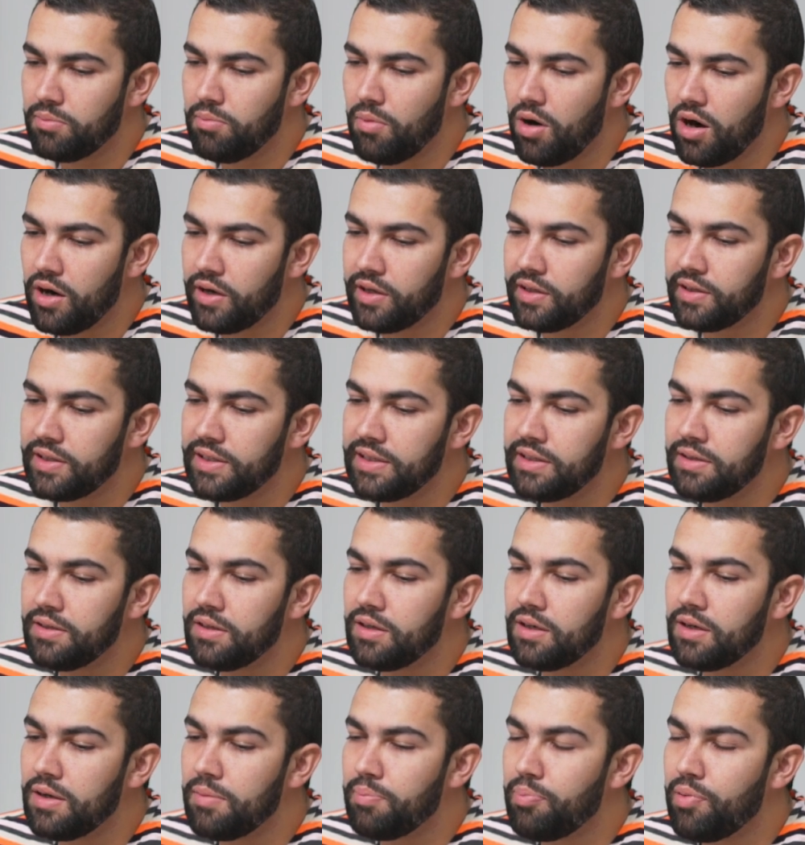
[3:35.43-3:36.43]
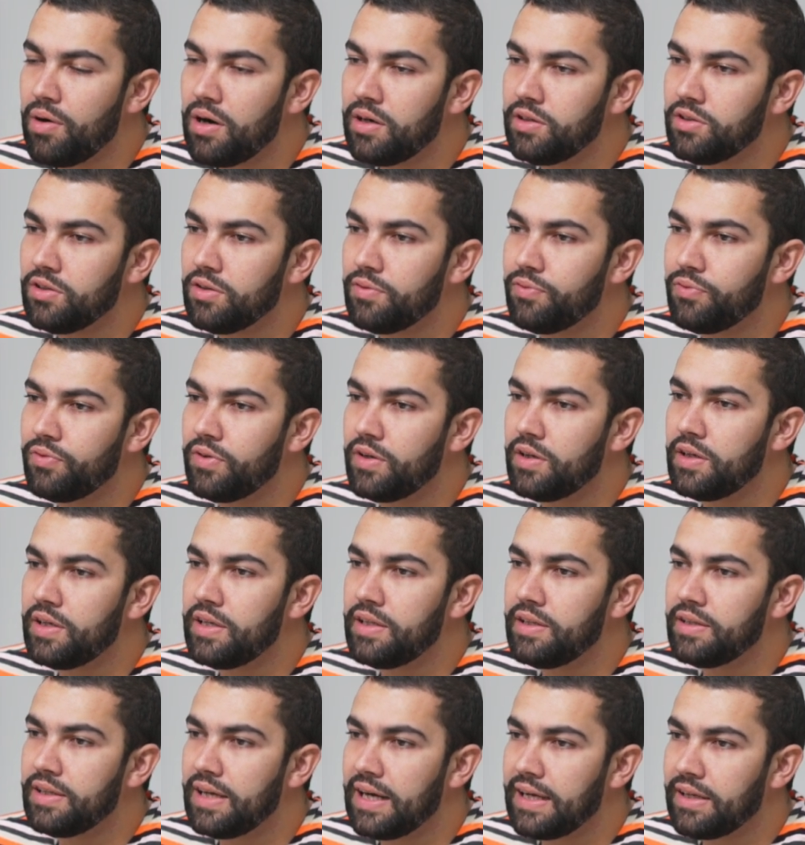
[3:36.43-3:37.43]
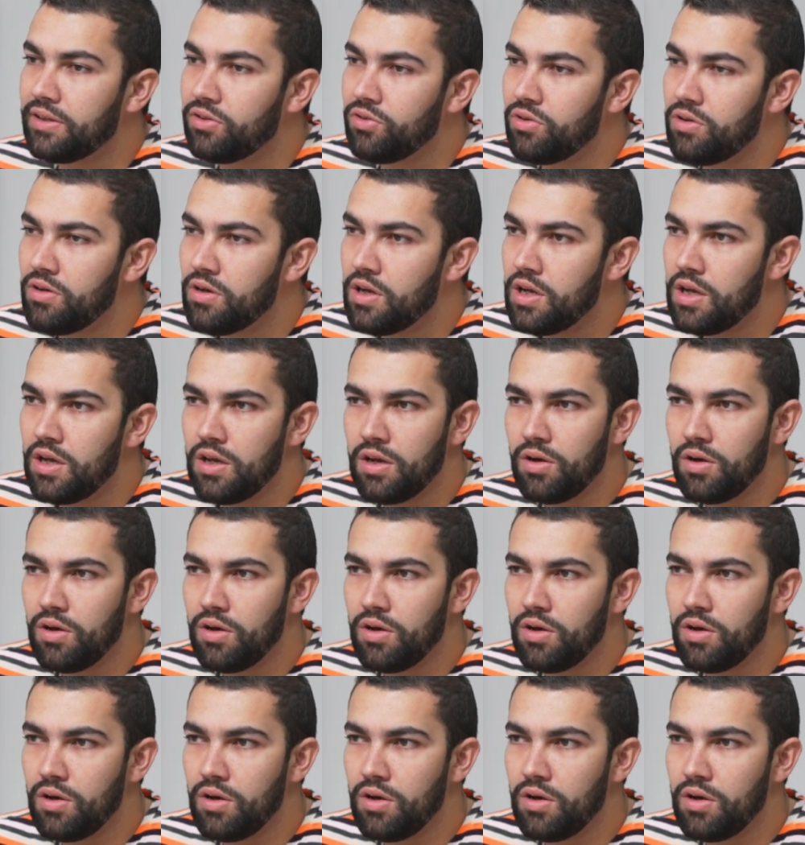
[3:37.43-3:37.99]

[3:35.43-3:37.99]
marketing part of Intracto?